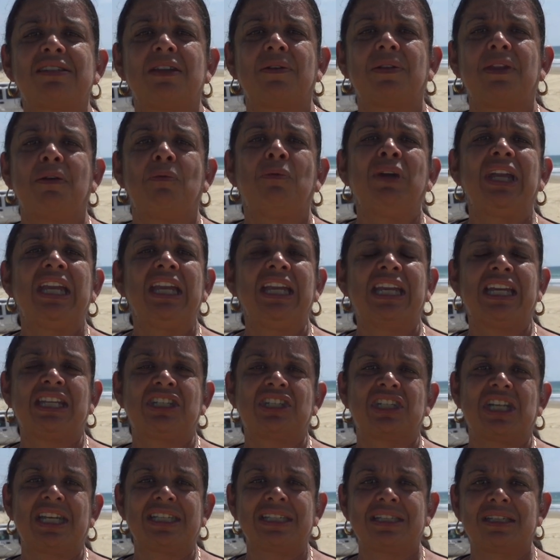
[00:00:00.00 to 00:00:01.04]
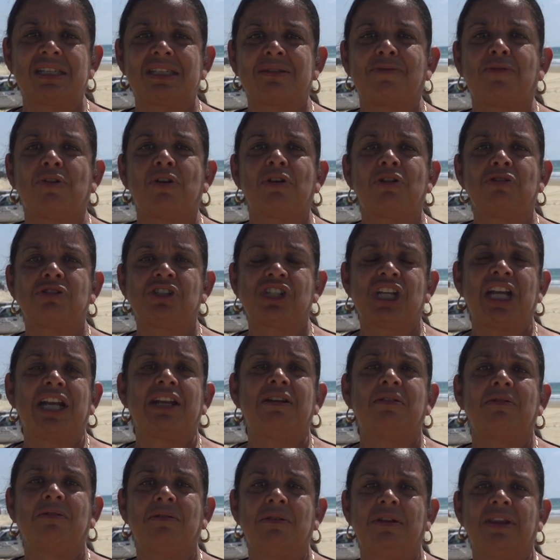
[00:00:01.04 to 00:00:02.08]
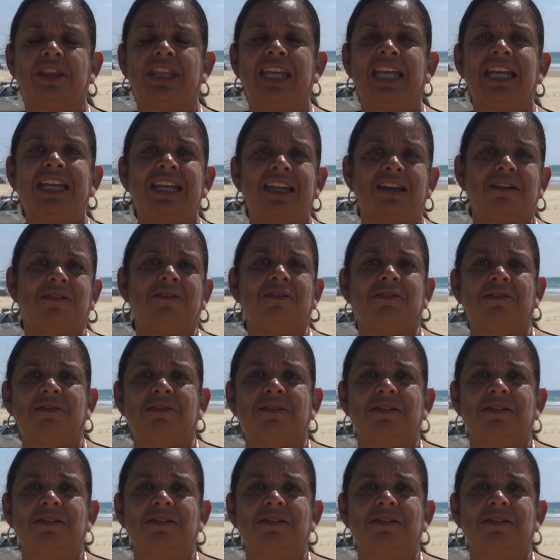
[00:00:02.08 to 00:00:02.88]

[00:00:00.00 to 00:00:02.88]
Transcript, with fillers: so that we can get justice for Oceano. Thank you.